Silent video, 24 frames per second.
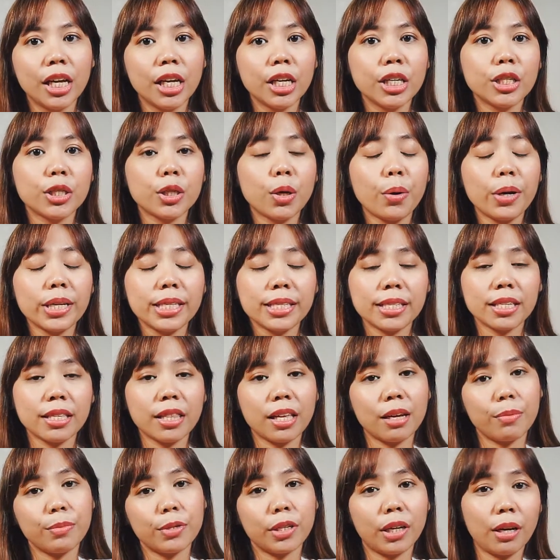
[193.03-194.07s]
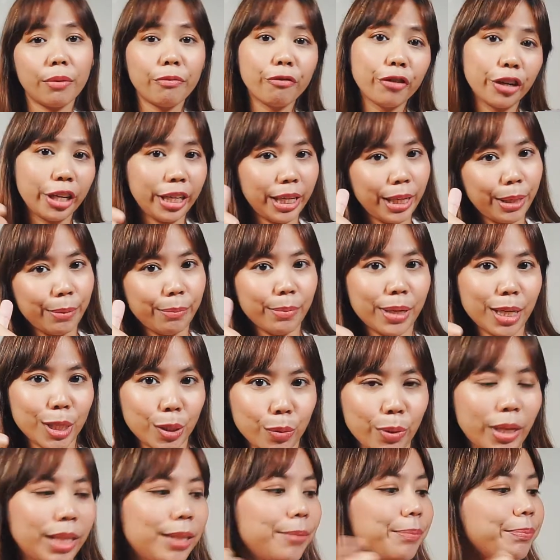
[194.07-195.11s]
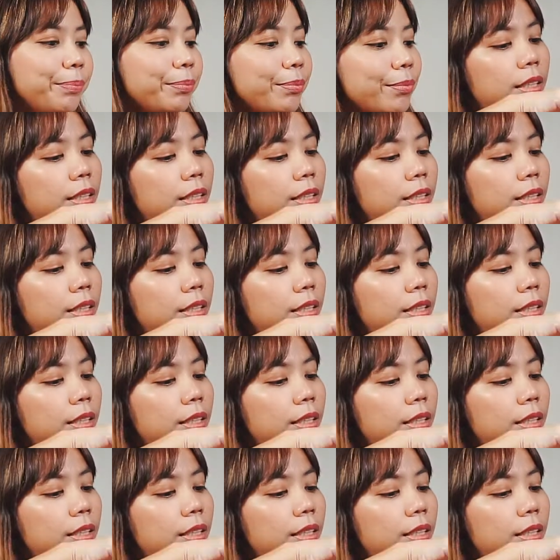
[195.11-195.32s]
so it's a thumbs up for him as well.